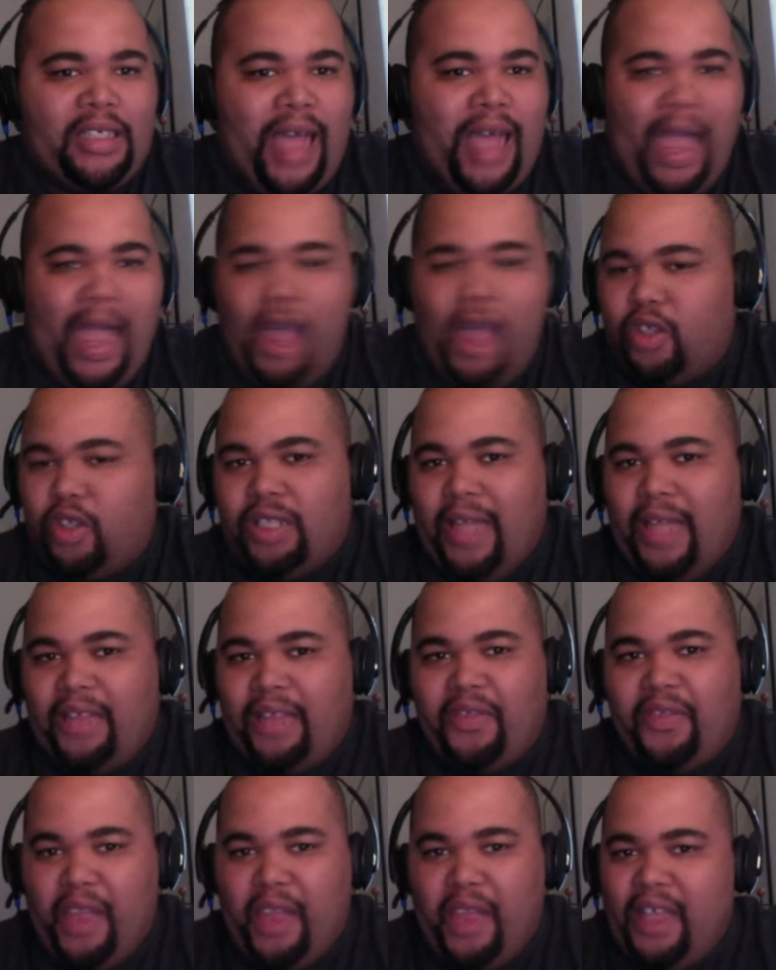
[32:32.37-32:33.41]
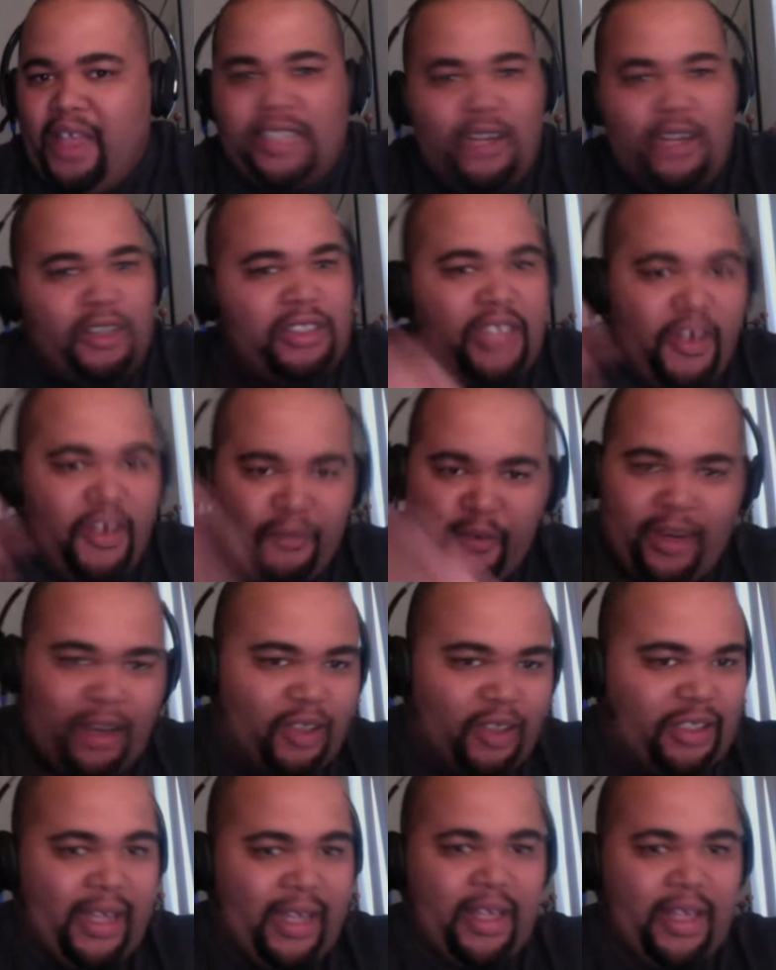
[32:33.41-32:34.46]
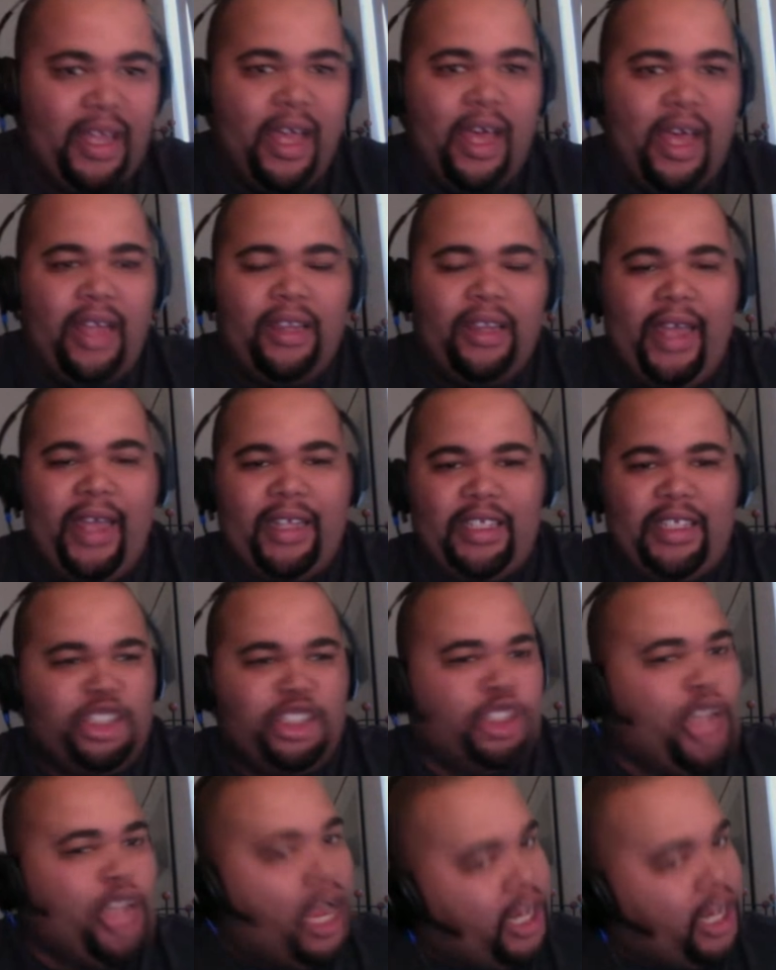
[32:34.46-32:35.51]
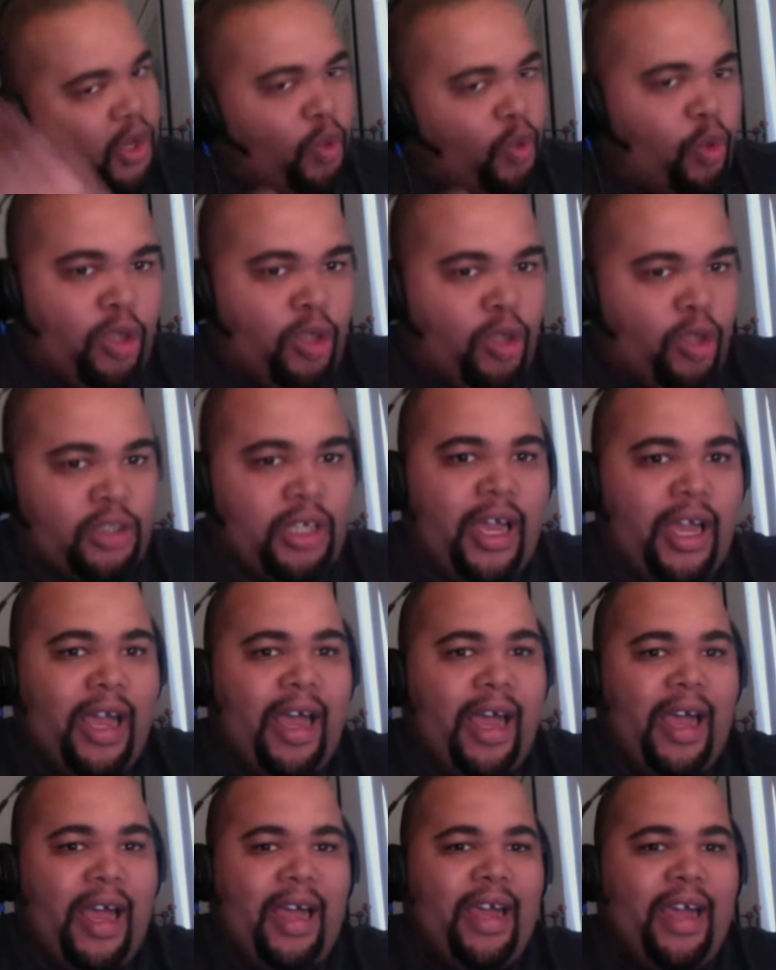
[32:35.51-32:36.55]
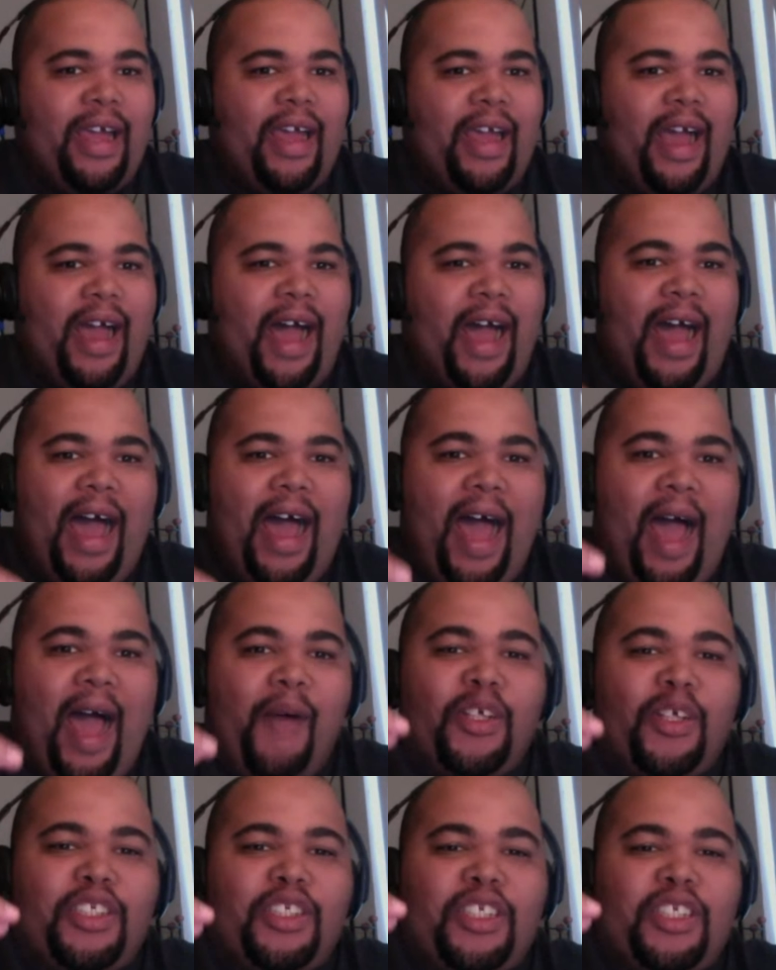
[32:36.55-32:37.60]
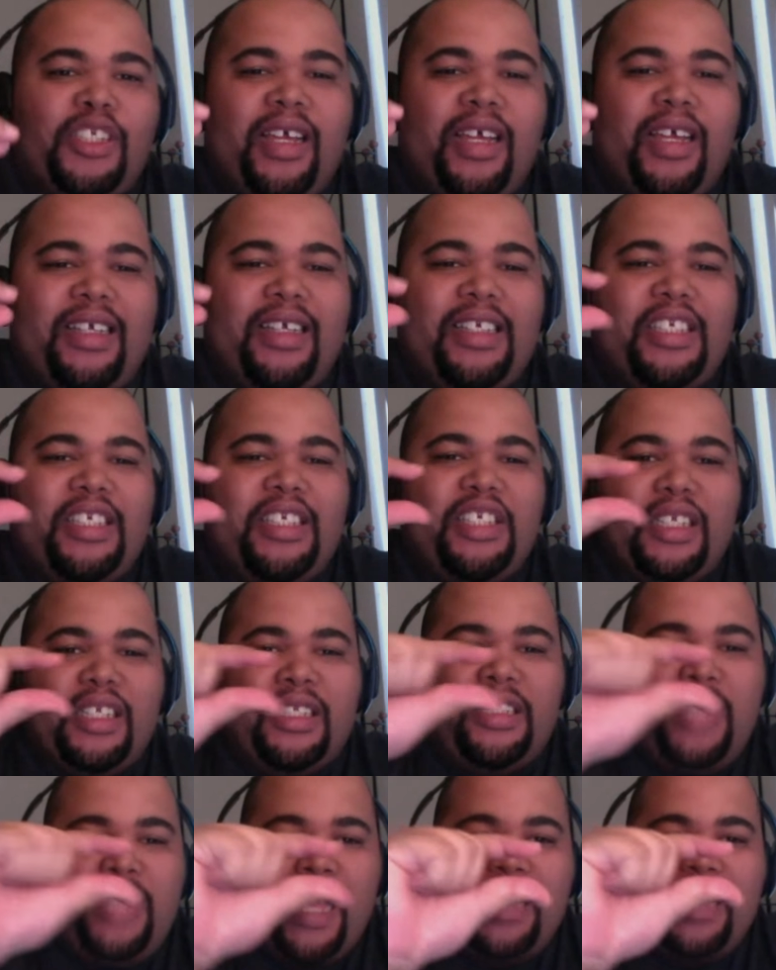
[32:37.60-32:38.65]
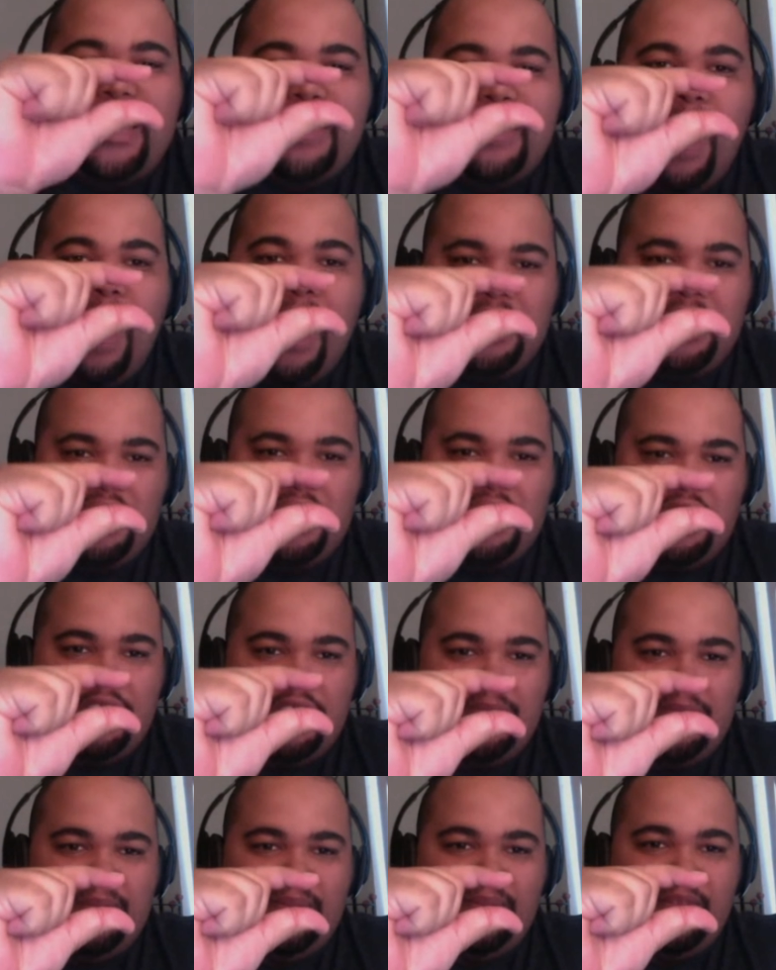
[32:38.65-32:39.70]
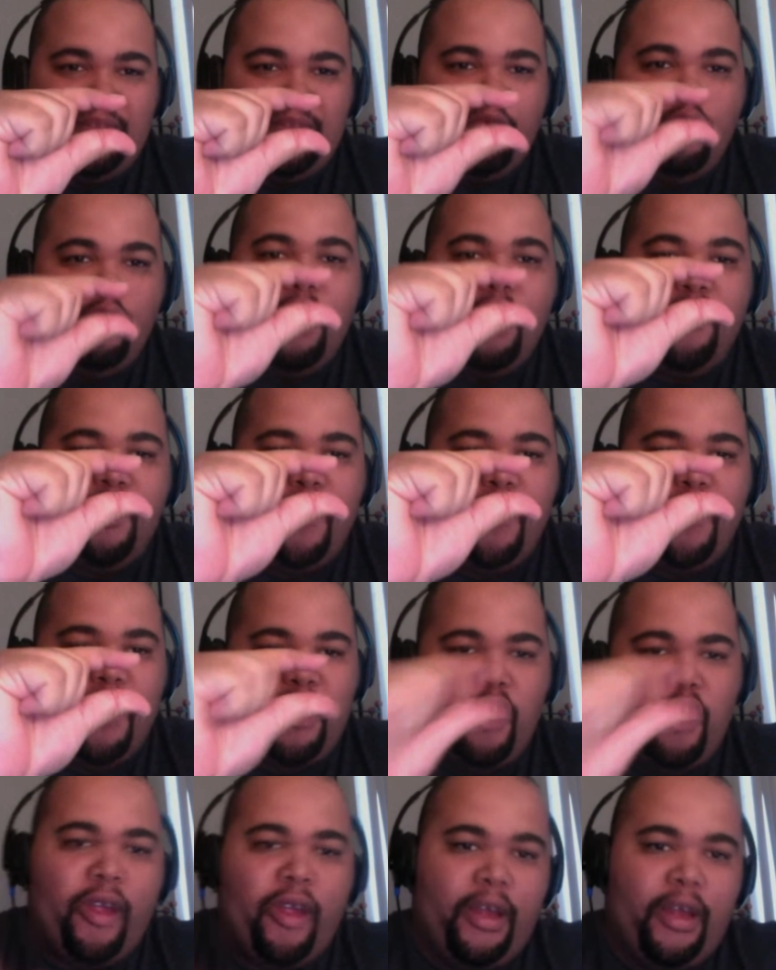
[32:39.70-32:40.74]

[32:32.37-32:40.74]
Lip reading: I also like things that are different. I also like shocking the world. I was this much rooting for Beth Correa